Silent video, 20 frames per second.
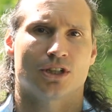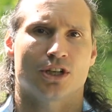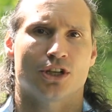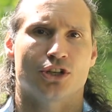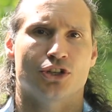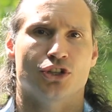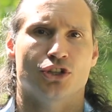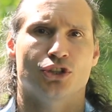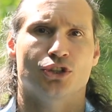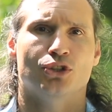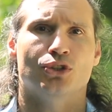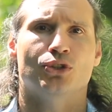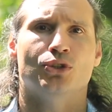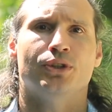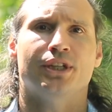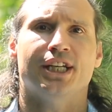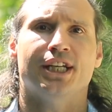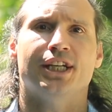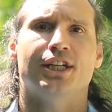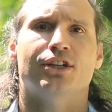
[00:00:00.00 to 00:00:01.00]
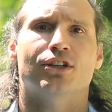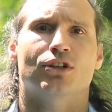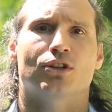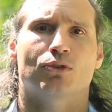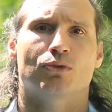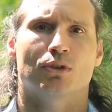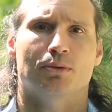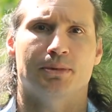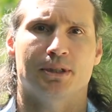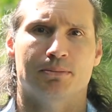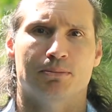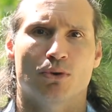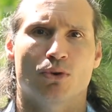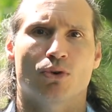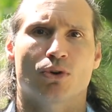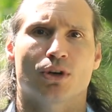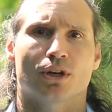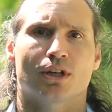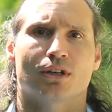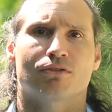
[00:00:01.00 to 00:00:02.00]
A new ego will be
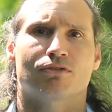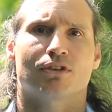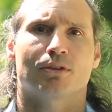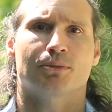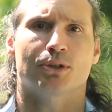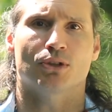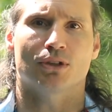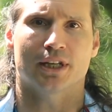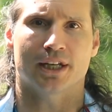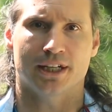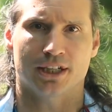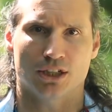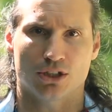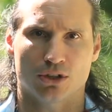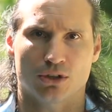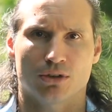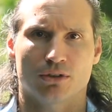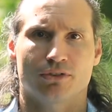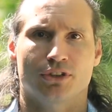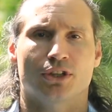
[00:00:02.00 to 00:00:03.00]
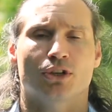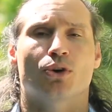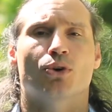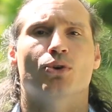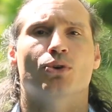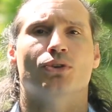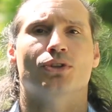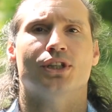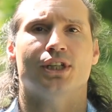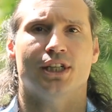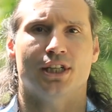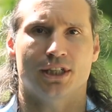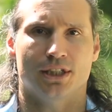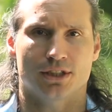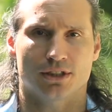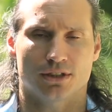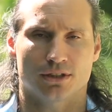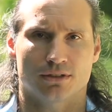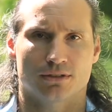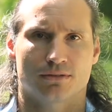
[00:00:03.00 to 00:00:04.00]
born from you letting go of the old
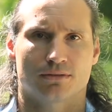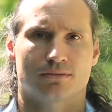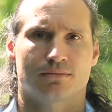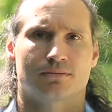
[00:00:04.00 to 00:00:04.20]
ego.